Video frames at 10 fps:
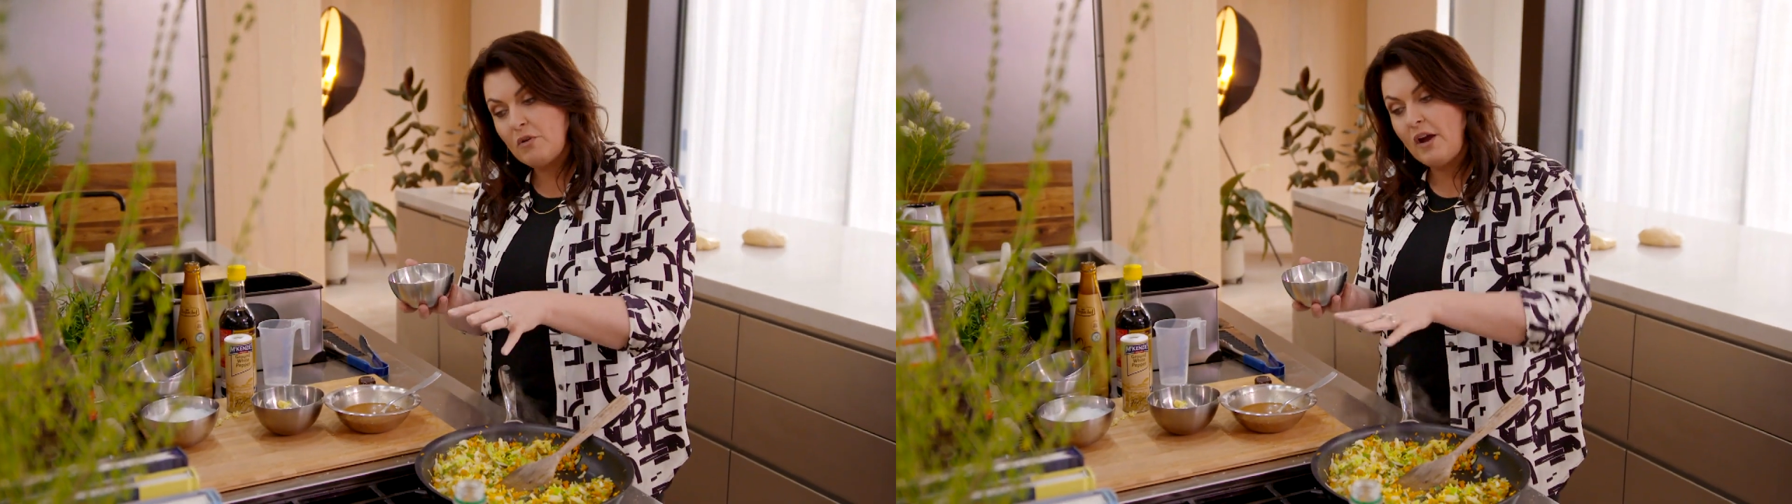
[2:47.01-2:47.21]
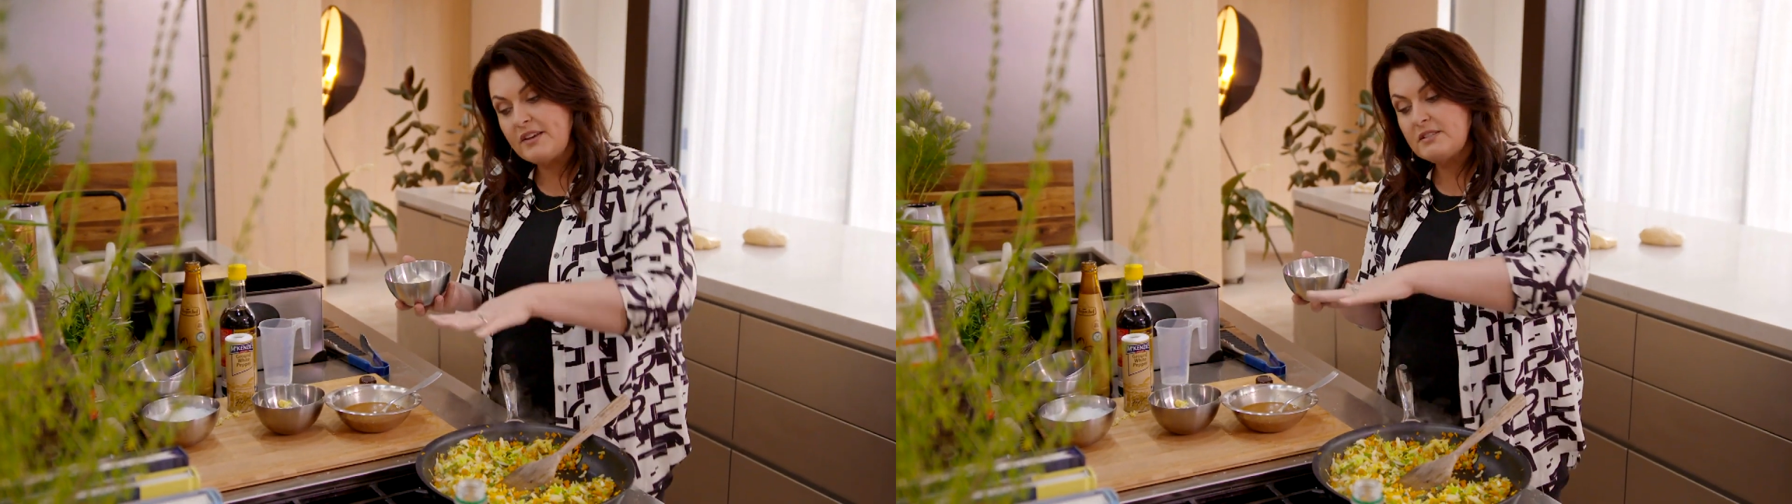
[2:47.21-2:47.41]

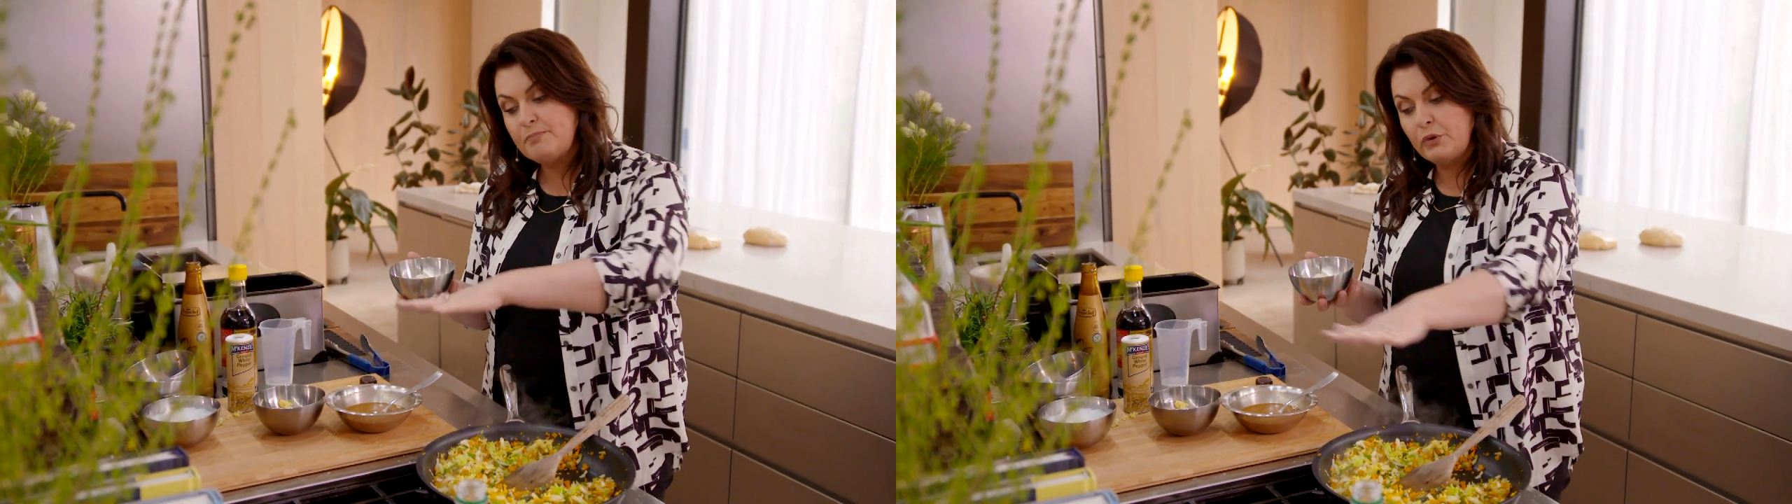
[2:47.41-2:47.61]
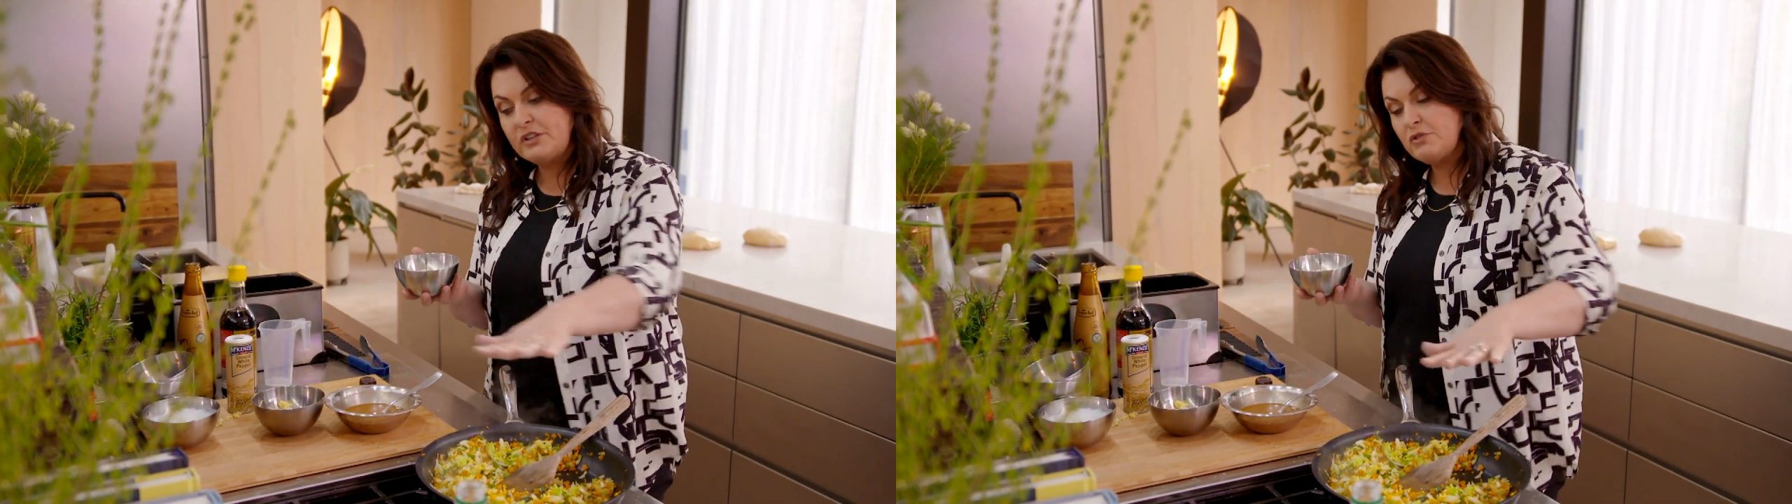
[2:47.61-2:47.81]

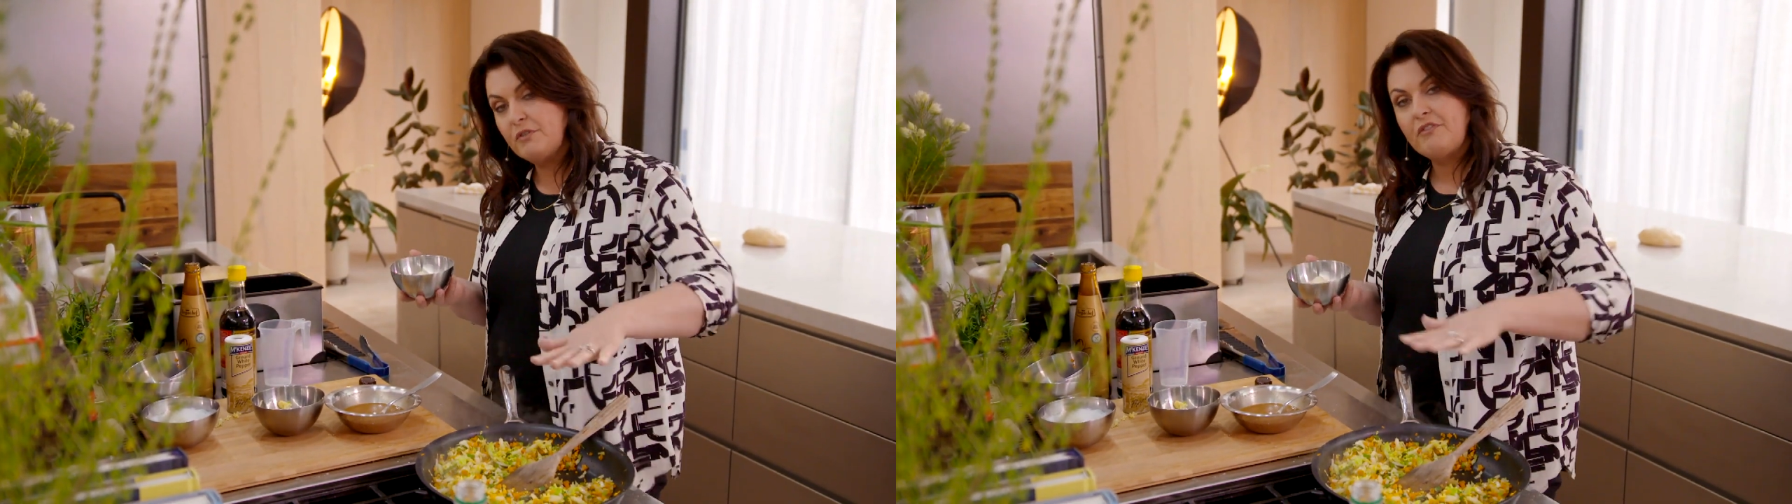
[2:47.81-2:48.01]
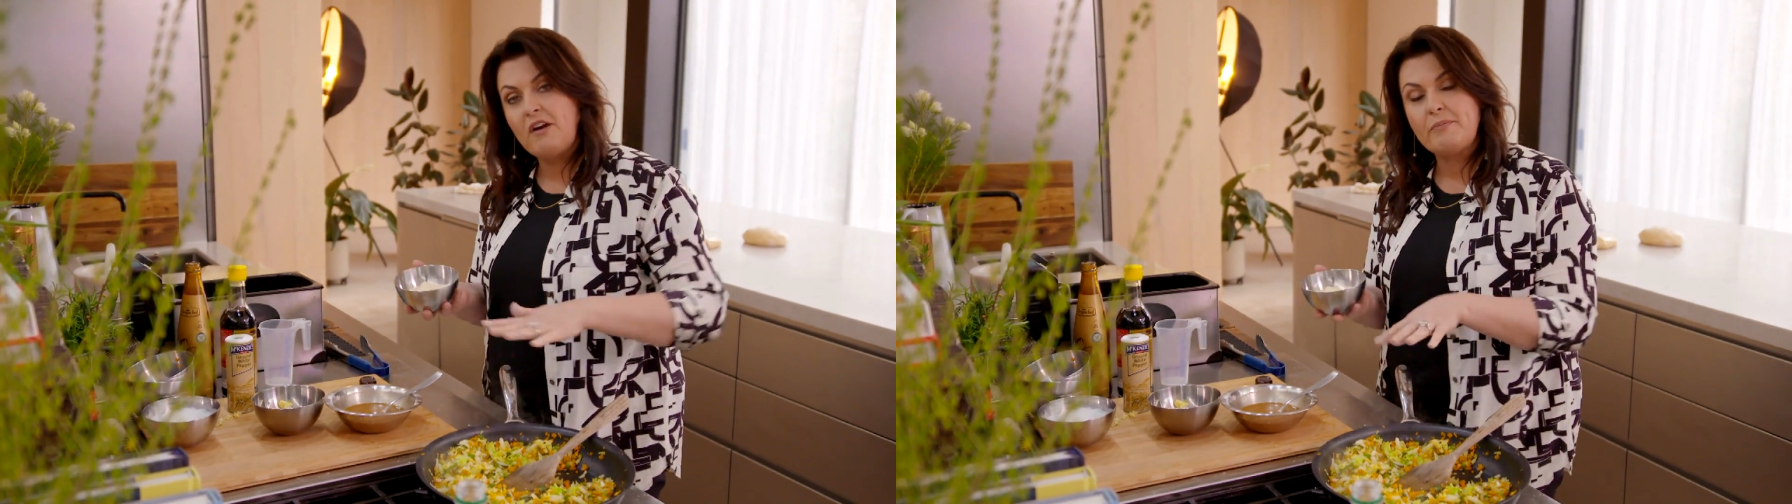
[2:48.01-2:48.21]
rice put into a
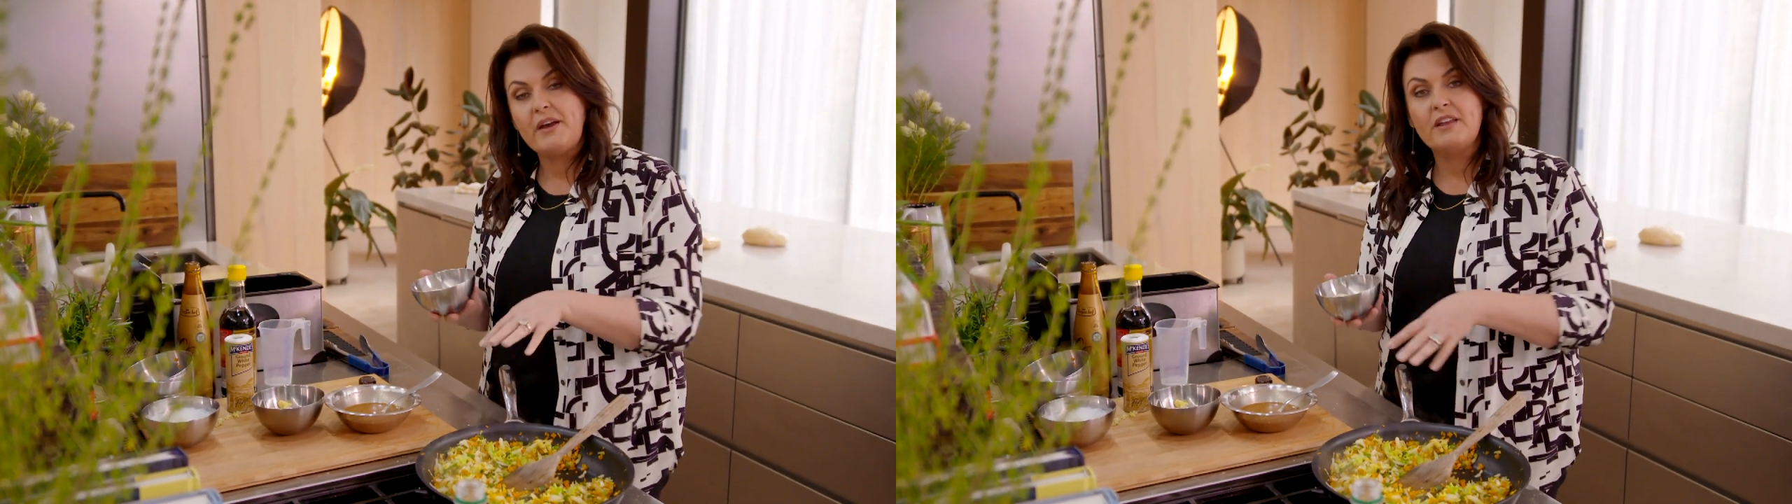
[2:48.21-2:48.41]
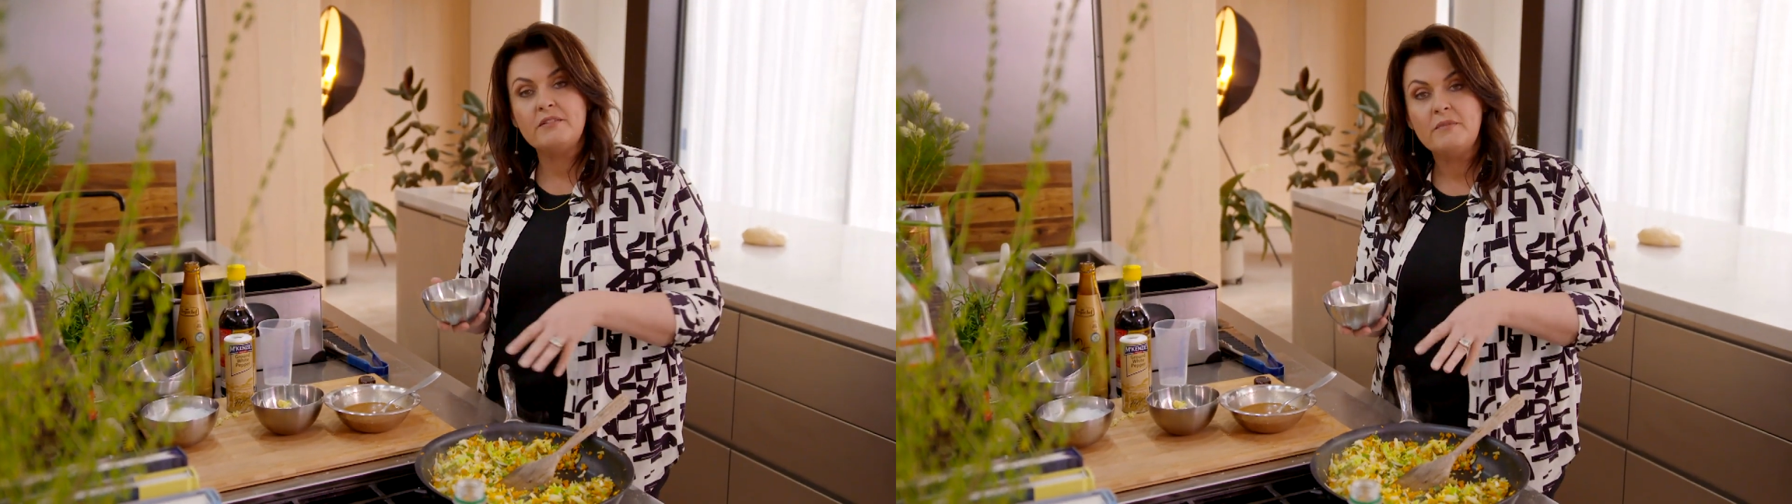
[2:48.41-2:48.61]
fry
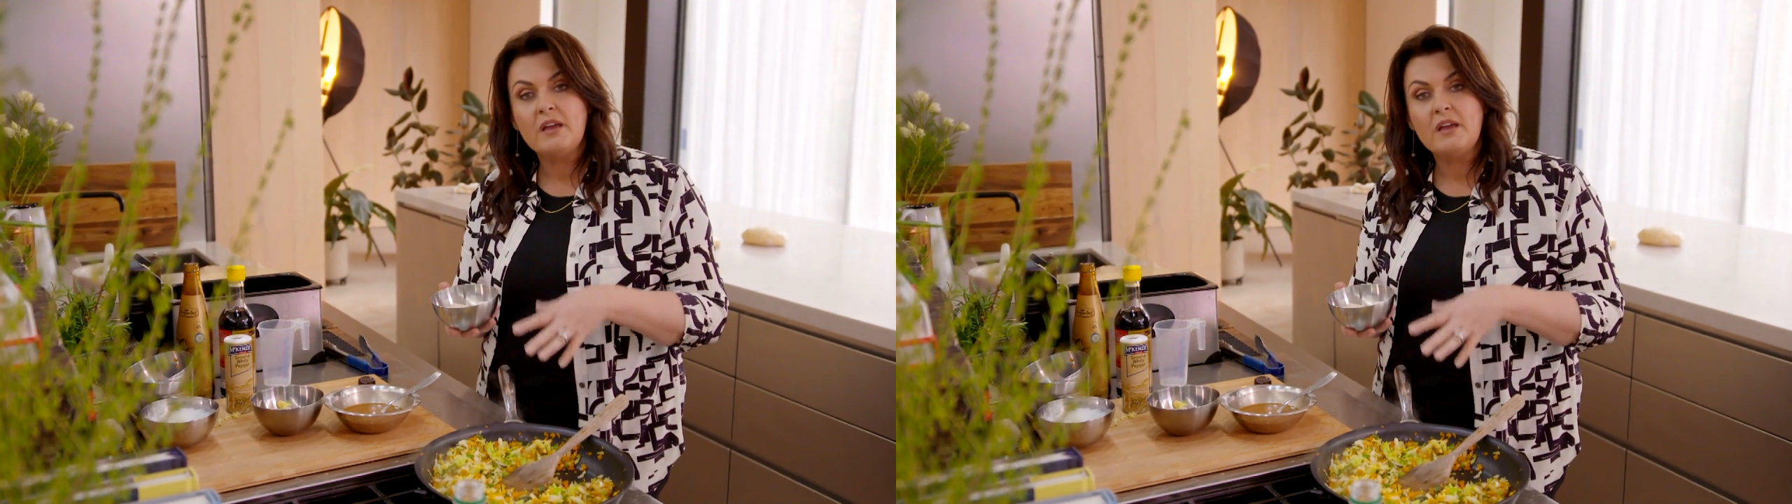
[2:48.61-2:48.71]
pan